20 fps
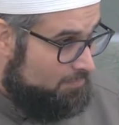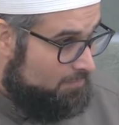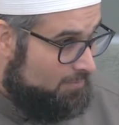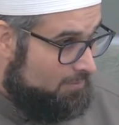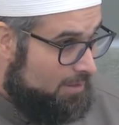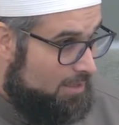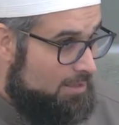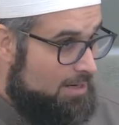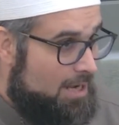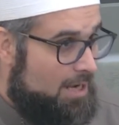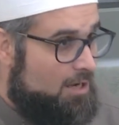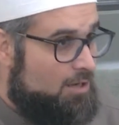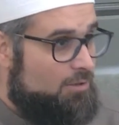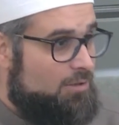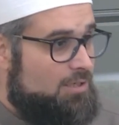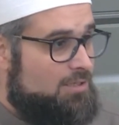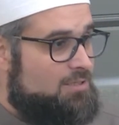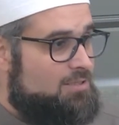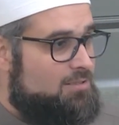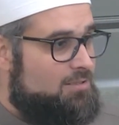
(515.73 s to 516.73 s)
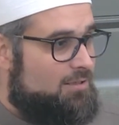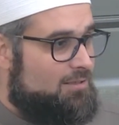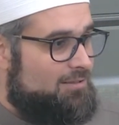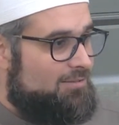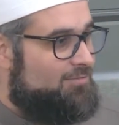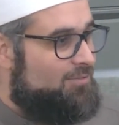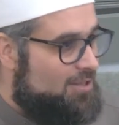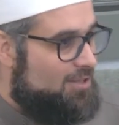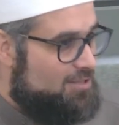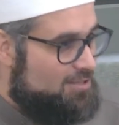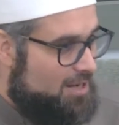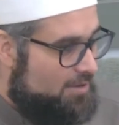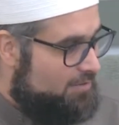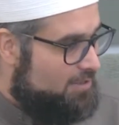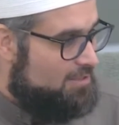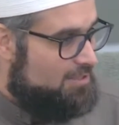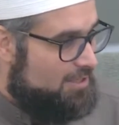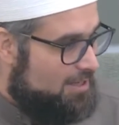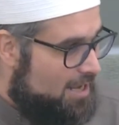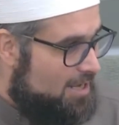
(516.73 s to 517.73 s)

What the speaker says: And now it's 17,